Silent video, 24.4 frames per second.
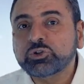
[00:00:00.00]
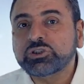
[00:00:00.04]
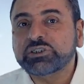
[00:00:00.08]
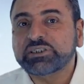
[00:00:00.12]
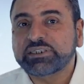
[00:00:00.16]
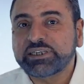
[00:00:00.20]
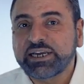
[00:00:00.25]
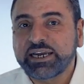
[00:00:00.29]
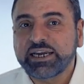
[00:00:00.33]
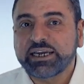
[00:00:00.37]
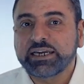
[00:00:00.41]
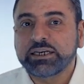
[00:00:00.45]
would
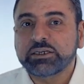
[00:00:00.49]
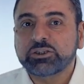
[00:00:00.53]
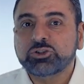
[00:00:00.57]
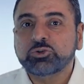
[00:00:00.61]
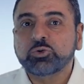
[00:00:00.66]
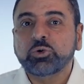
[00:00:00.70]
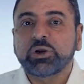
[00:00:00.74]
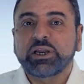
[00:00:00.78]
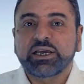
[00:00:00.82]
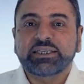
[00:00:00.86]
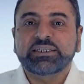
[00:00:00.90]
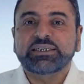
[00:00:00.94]
say
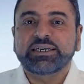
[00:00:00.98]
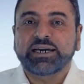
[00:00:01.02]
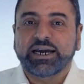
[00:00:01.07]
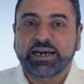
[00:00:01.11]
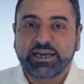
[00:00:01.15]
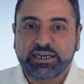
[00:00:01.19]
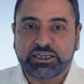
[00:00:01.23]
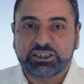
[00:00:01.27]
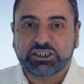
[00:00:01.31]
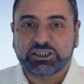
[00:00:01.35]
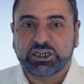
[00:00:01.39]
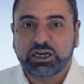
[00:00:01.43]
to Lady
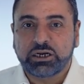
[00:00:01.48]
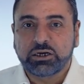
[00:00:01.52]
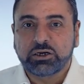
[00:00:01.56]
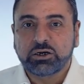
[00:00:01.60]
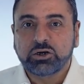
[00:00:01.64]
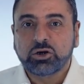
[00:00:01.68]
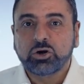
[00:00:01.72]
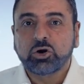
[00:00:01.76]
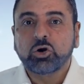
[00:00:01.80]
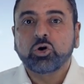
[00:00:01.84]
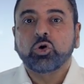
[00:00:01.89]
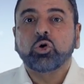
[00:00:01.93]
Aisha,
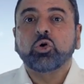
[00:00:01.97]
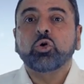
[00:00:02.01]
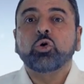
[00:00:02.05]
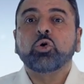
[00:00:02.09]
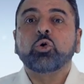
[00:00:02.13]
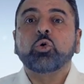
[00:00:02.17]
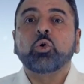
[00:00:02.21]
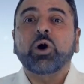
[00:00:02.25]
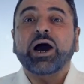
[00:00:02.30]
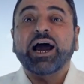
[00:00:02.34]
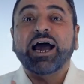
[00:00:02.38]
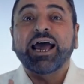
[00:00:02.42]

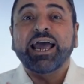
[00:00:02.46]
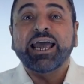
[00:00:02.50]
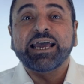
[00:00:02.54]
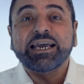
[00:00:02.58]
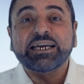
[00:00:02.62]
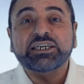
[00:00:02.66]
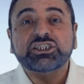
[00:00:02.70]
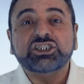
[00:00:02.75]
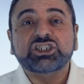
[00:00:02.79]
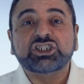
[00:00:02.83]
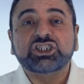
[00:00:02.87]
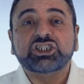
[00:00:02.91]
"O
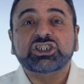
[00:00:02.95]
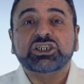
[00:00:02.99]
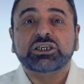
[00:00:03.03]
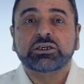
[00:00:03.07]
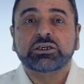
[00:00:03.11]
Aish,